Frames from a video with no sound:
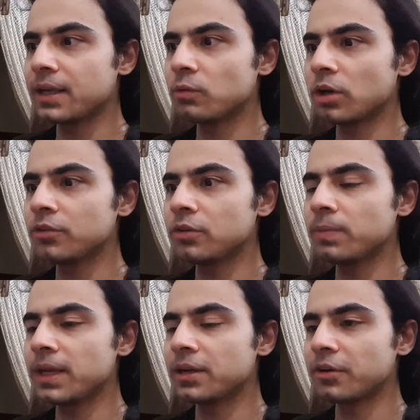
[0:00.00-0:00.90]
He wants to
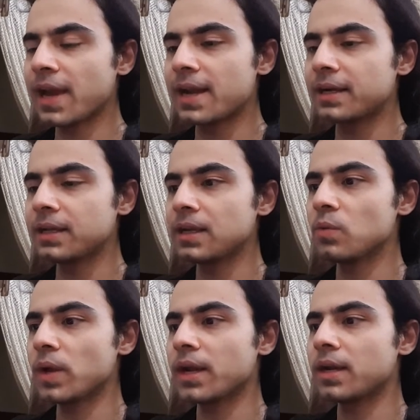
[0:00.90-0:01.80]
be in a reality
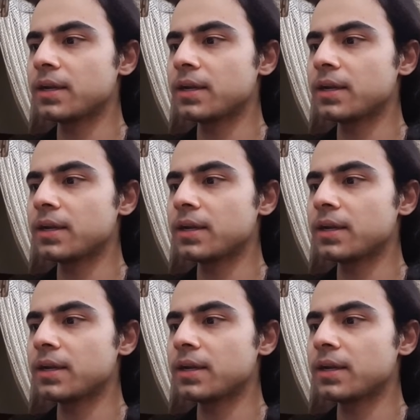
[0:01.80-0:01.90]
where